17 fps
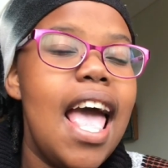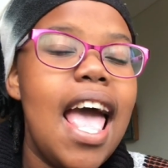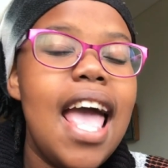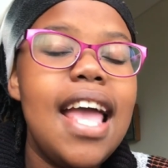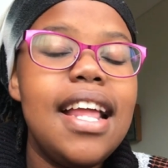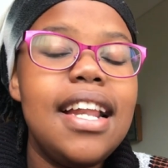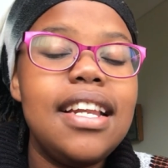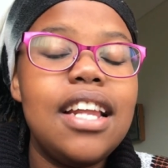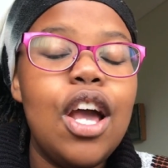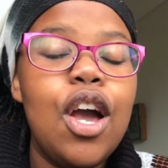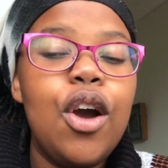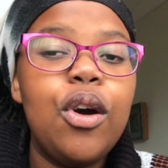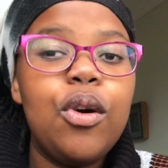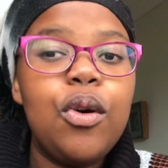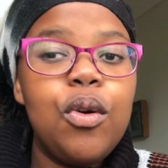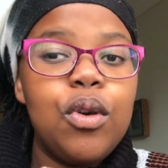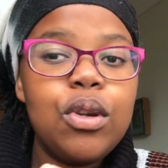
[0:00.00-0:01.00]
and
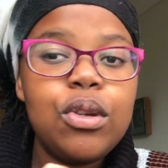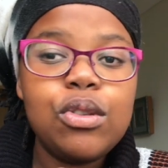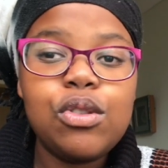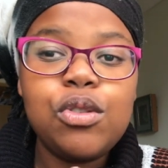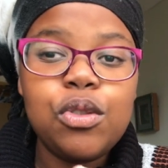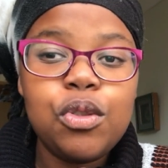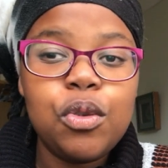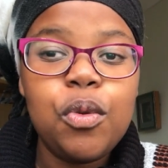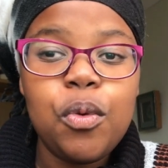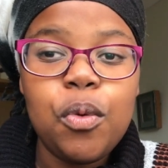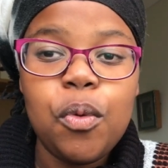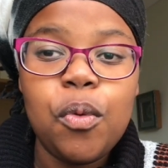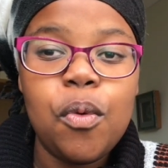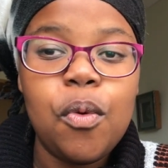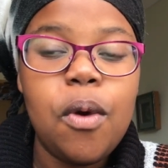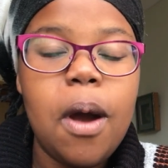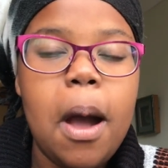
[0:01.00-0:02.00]
kudos to you.